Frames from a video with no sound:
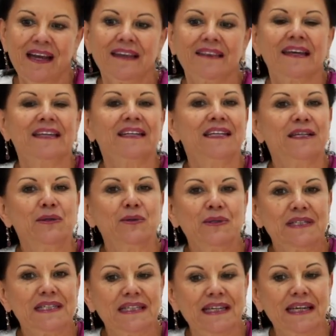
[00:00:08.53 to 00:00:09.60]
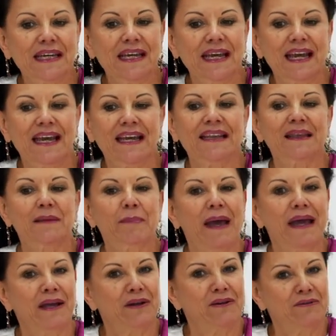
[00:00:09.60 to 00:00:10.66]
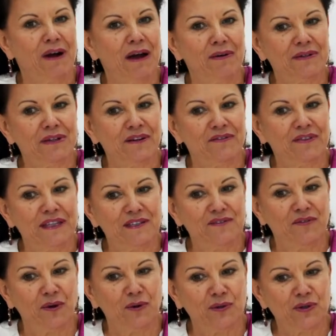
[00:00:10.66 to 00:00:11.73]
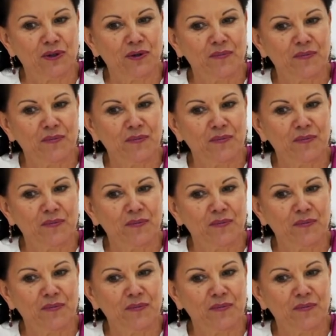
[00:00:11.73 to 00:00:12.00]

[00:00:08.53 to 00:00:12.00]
that you see in the background of this photo.